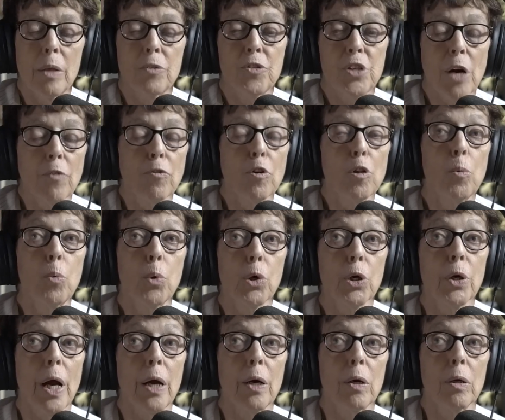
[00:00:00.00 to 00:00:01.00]
several
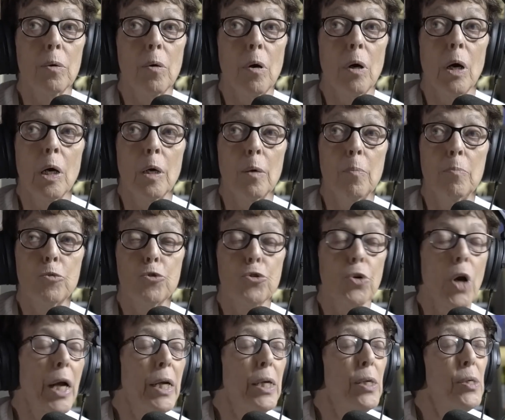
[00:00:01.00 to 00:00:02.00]
were um,
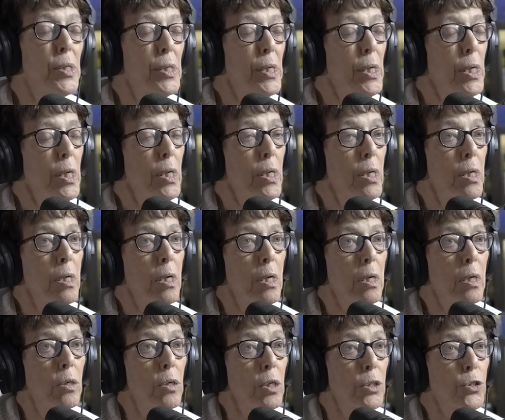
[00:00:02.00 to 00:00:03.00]
triazine
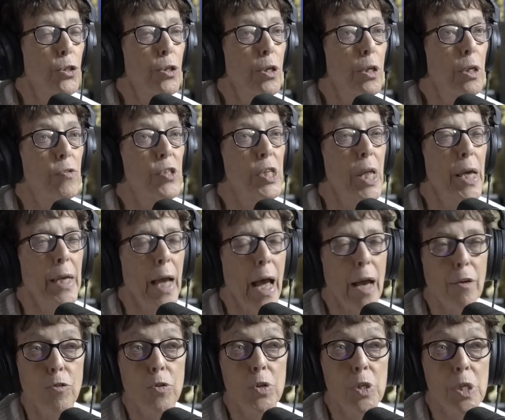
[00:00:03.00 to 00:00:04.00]
alternatives like
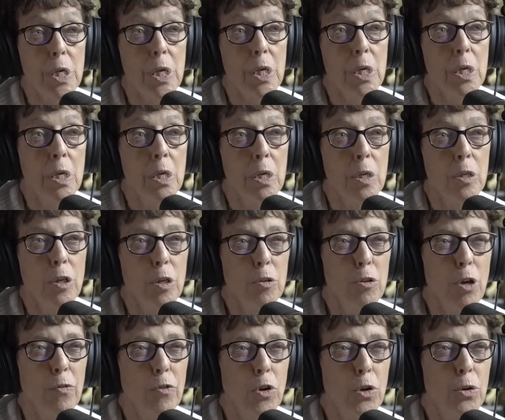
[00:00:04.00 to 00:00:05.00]
atrazine.
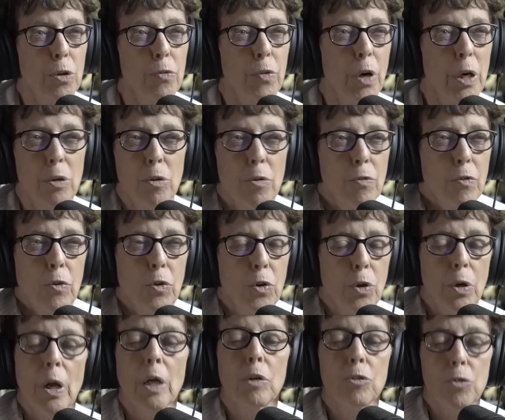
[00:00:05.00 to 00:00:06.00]
You have you heard? Of, I don't yes. know if you
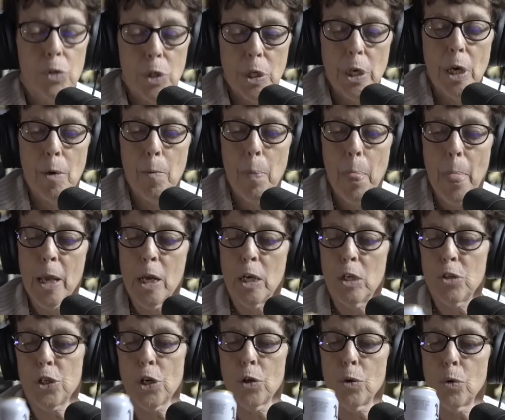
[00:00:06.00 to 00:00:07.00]
heard of atrazine. Yeah. yeah.
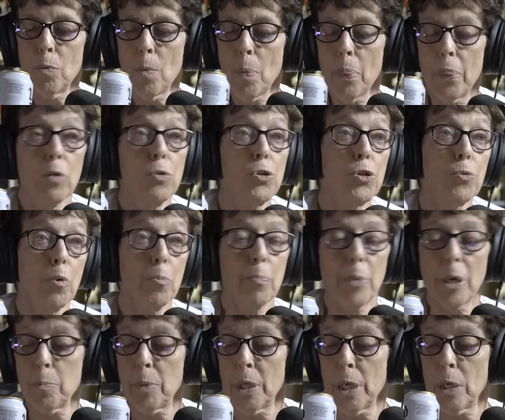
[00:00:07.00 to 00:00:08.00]
So those were
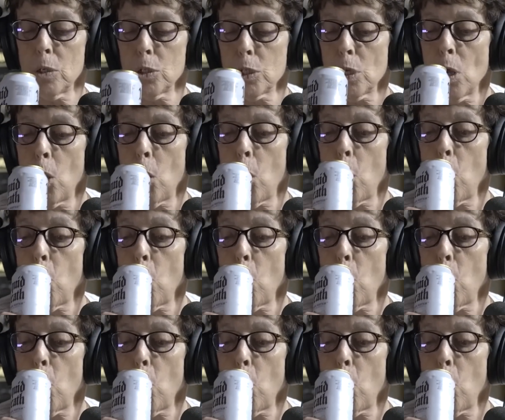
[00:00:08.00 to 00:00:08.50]
big players.